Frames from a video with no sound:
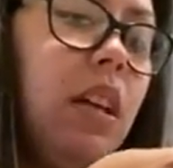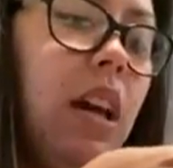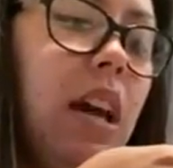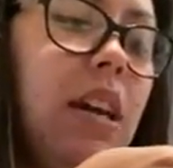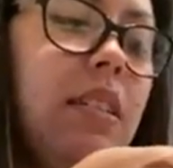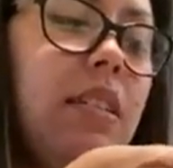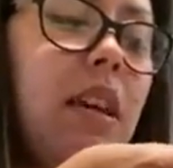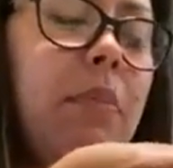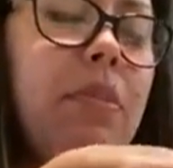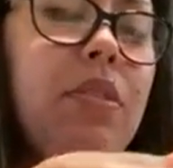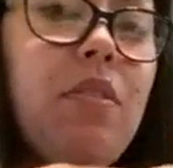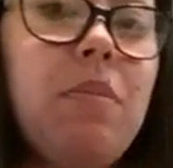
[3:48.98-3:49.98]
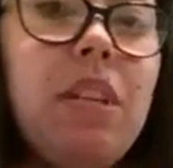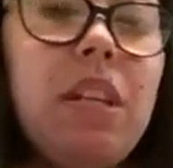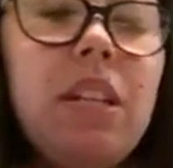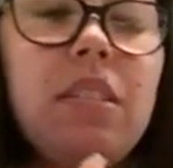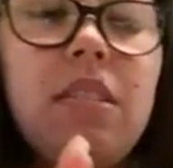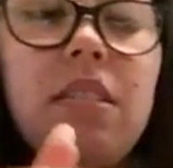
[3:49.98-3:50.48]
S.
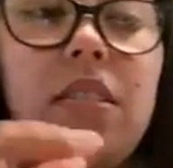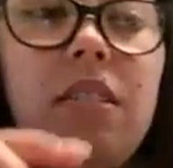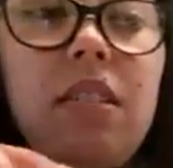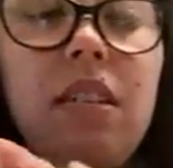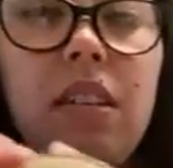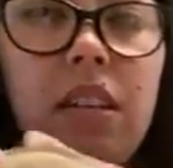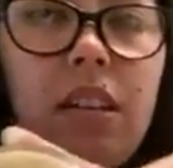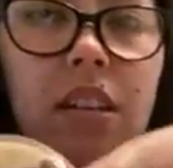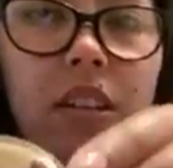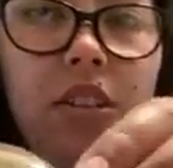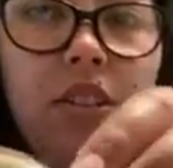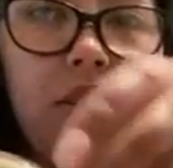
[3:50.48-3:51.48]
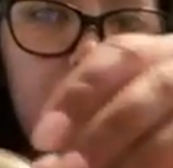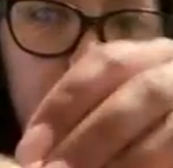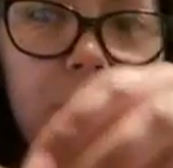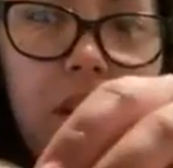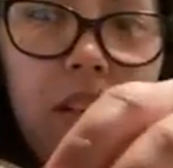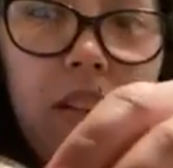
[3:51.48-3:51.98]
epidermidis shows
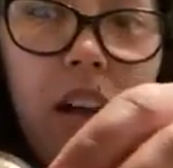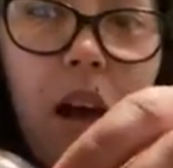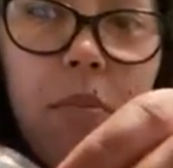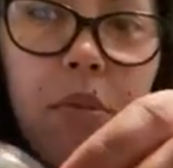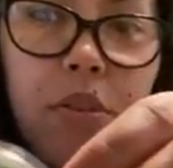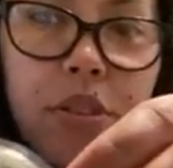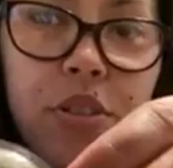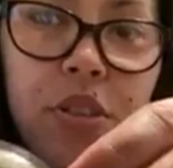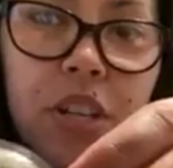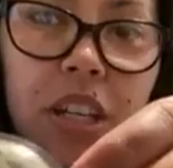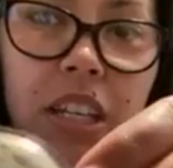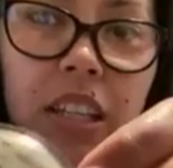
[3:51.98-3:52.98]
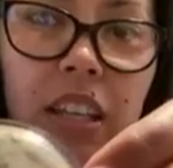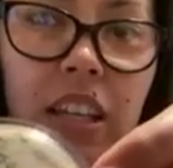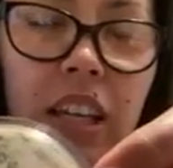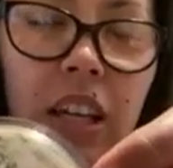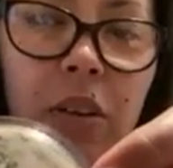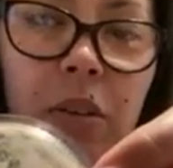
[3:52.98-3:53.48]
a lot more streaking than
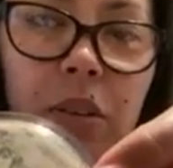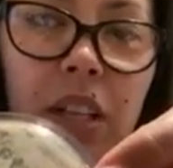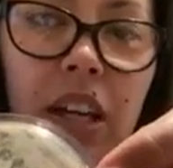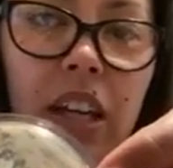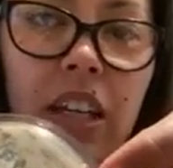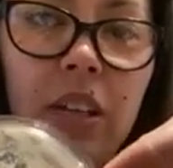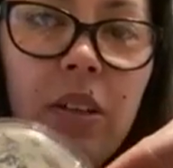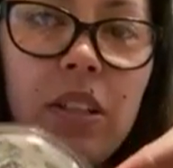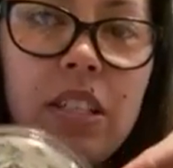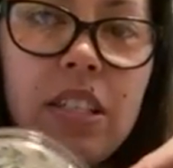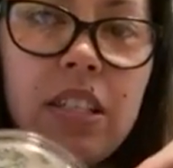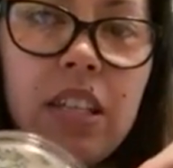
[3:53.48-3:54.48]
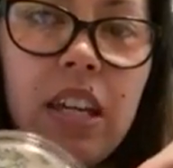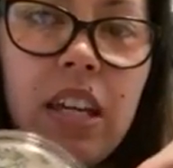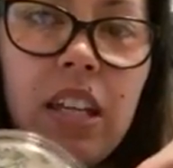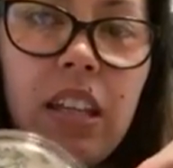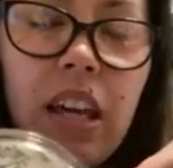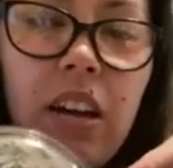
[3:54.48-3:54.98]
the E. coli. You can see
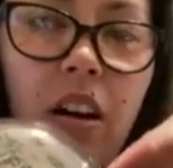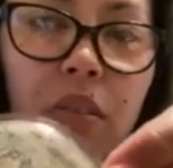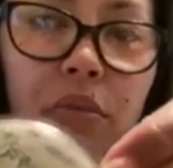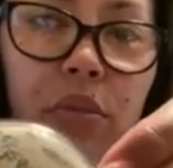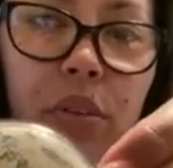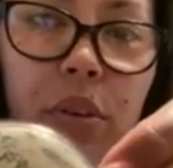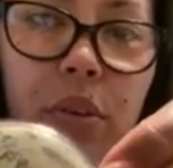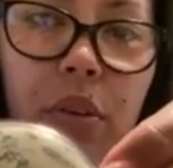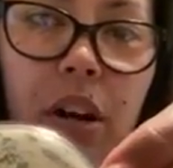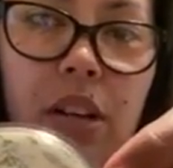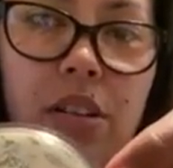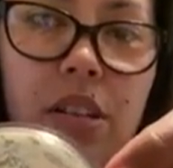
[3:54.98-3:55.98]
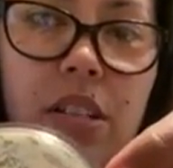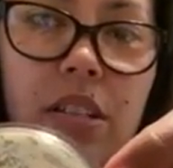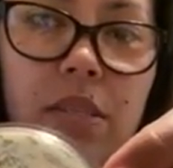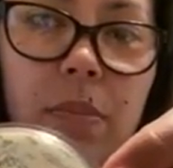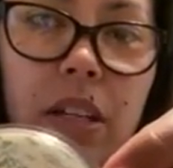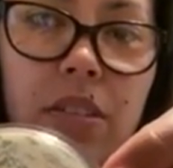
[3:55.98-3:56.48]
like all four quadrants
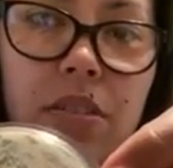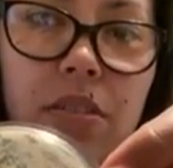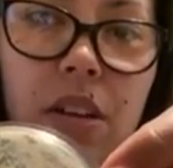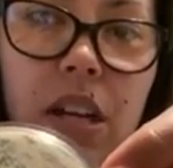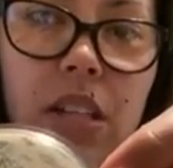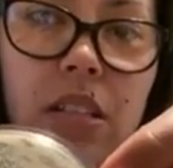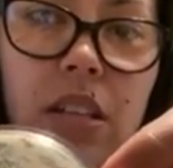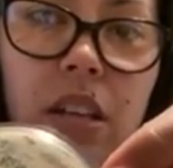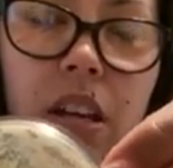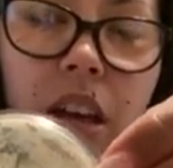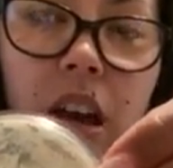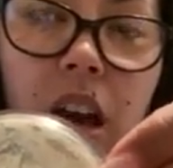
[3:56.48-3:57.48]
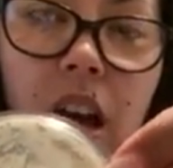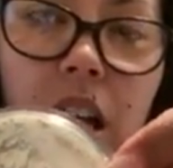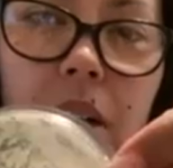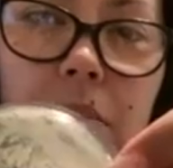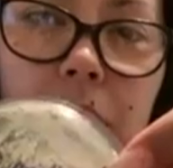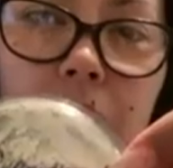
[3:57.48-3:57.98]
being streaked.
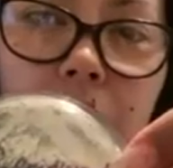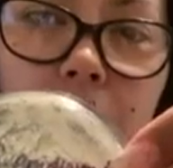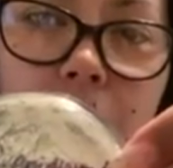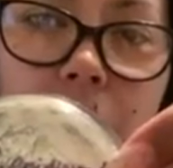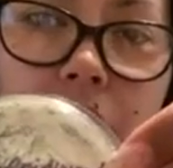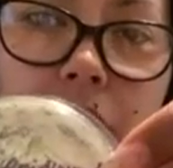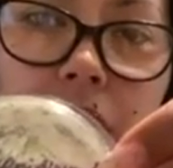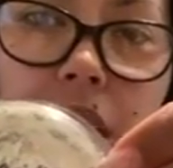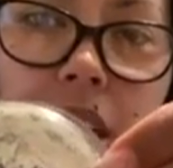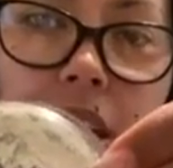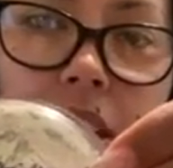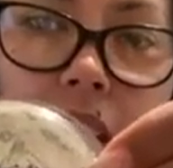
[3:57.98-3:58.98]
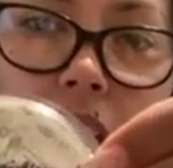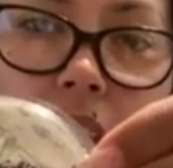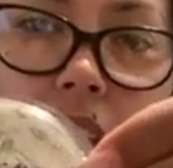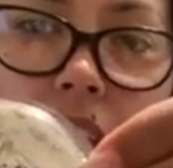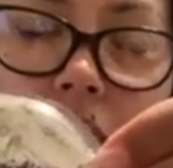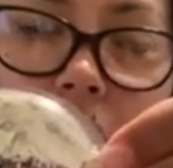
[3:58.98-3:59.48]
You can see like
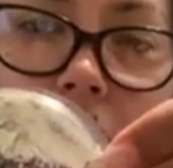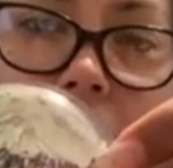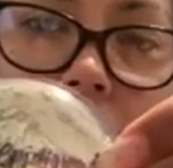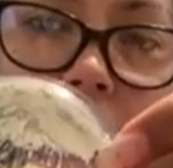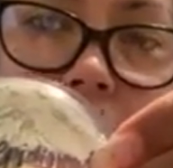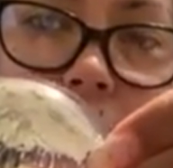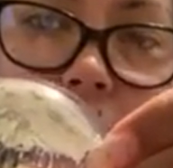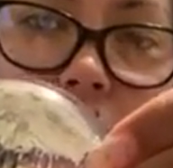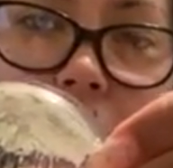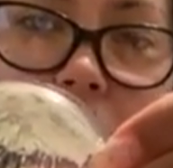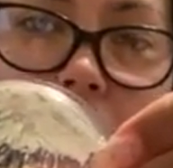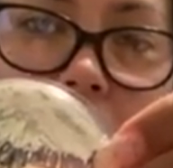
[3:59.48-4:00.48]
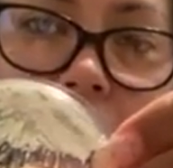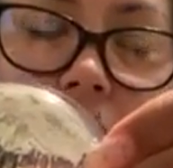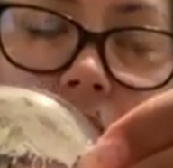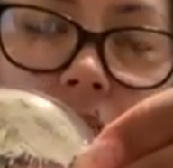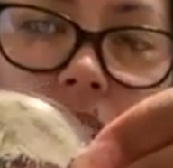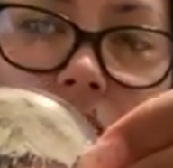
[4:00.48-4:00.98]
the lines of the streaking
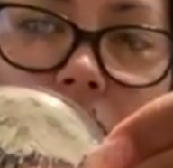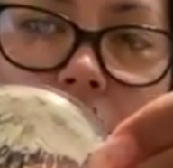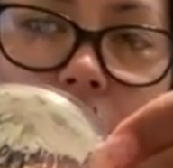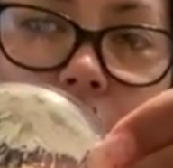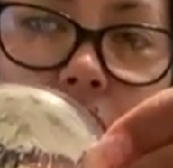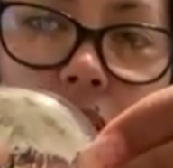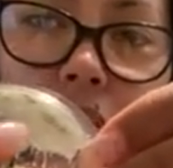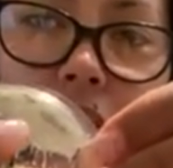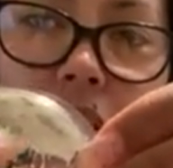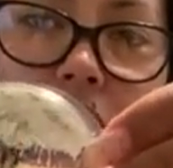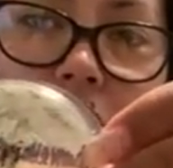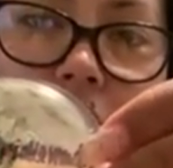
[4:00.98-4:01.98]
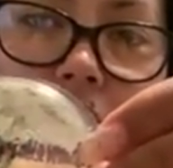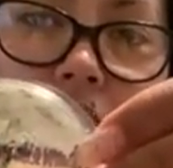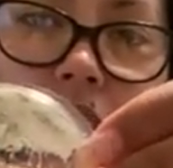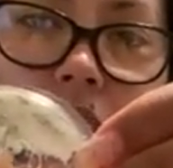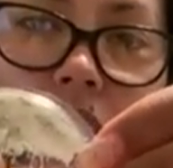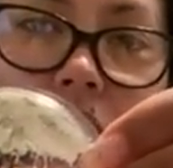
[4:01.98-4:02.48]
over on
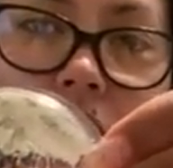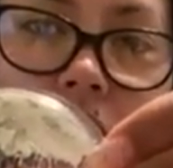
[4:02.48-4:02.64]
these